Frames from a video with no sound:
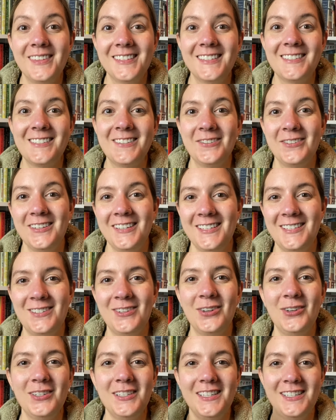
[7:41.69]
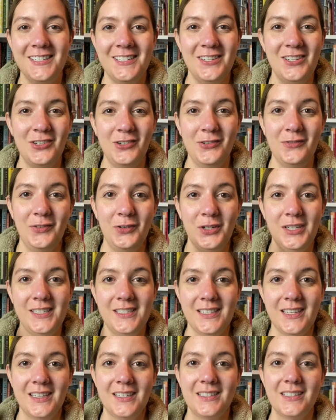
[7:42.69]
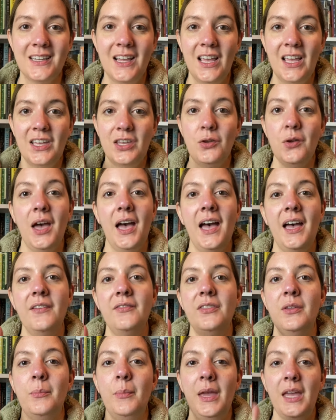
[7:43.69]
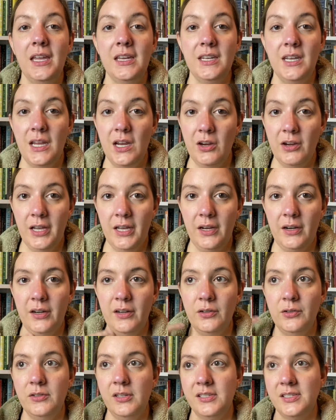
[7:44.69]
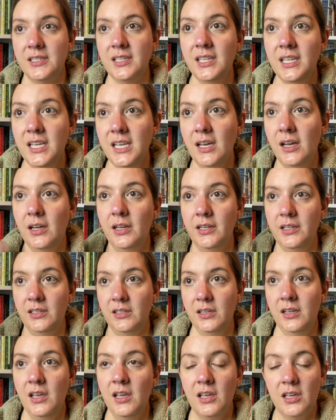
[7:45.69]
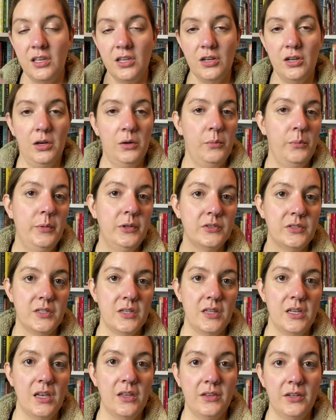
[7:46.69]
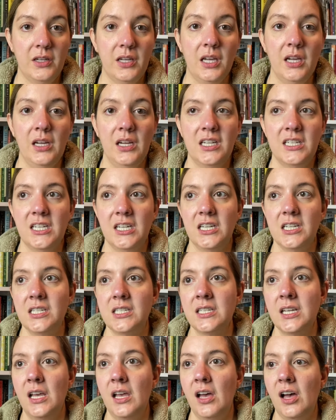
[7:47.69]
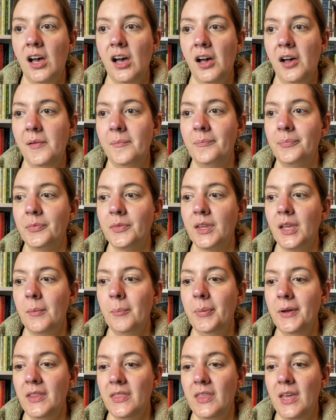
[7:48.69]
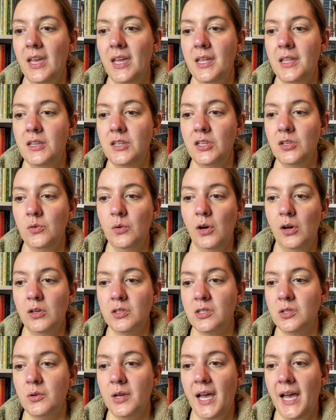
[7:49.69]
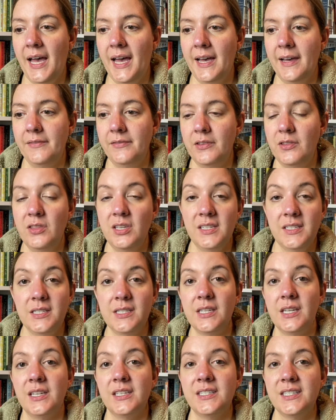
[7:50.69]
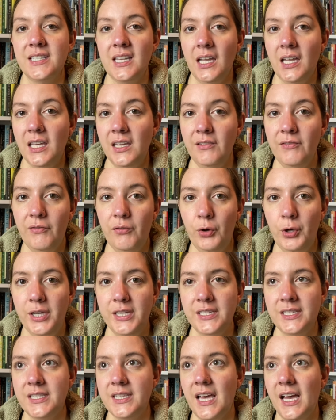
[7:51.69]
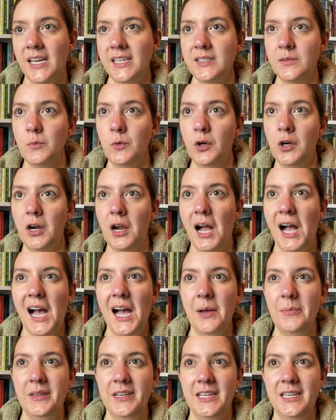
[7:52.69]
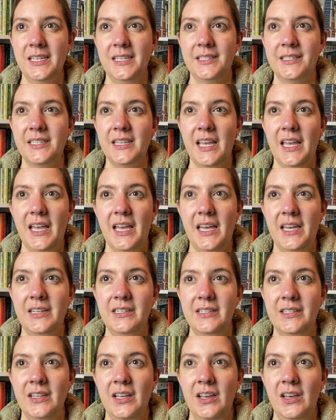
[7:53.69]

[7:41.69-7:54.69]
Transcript: story is told in two voices. You have the main narrator who does Leah and, you know, most of the other characters. But then you also have this second voice that is more ominous and